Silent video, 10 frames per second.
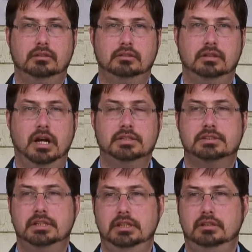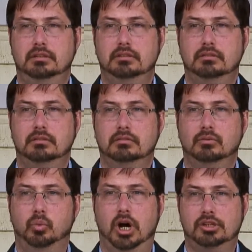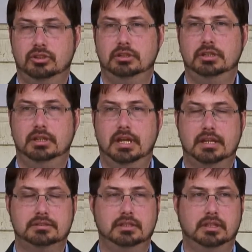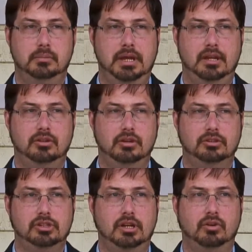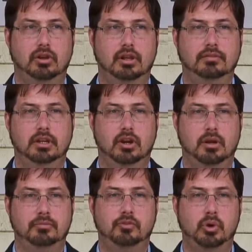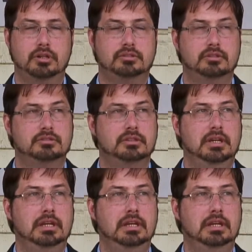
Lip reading: unseat Washington as the commander-in-general of the armed forces